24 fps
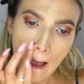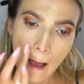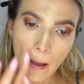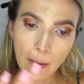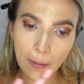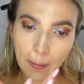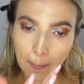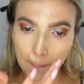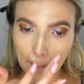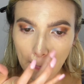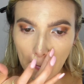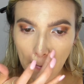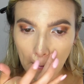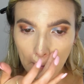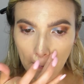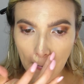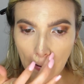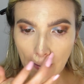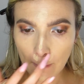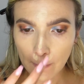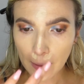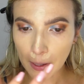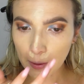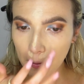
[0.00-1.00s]
all of that
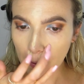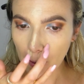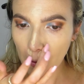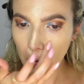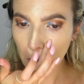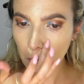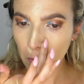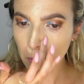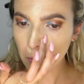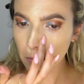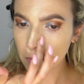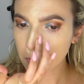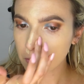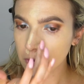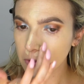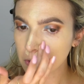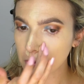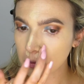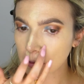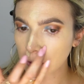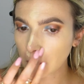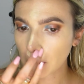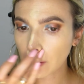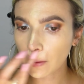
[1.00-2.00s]
around my
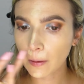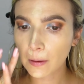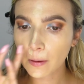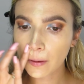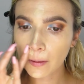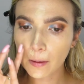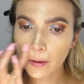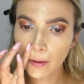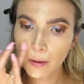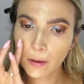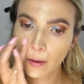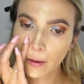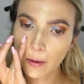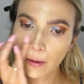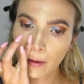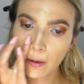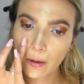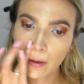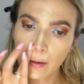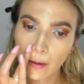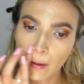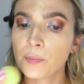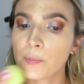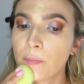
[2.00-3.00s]
nose.
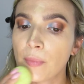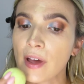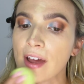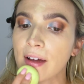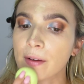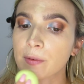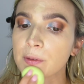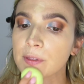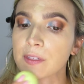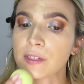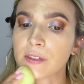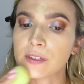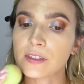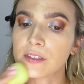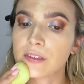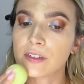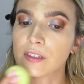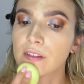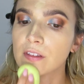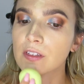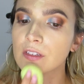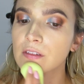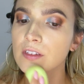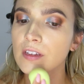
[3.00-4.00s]
Pounce this
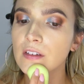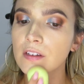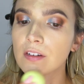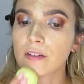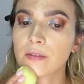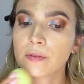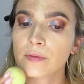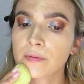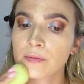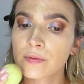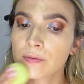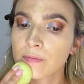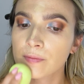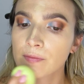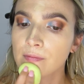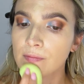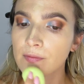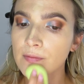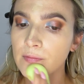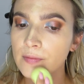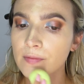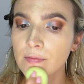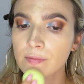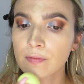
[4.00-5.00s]
into the skin.
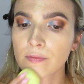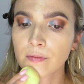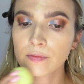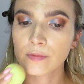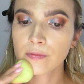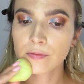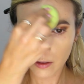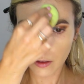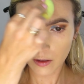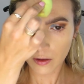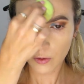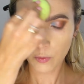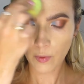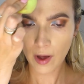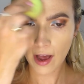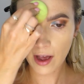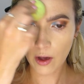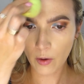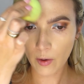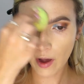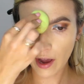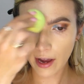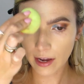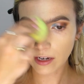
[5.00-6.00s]

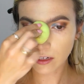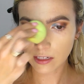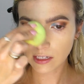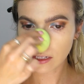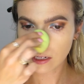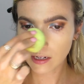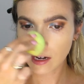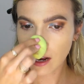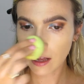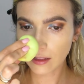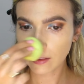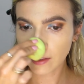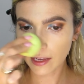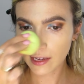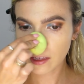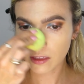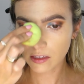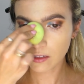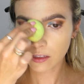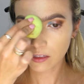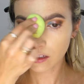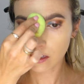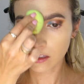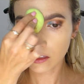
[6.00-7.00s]
Wow, I did not like
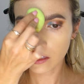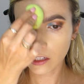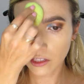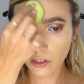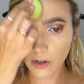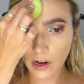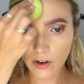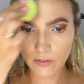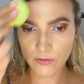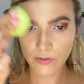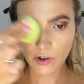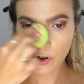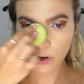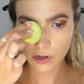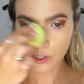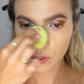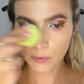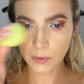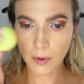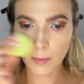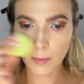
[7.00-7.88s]
this concealer at first,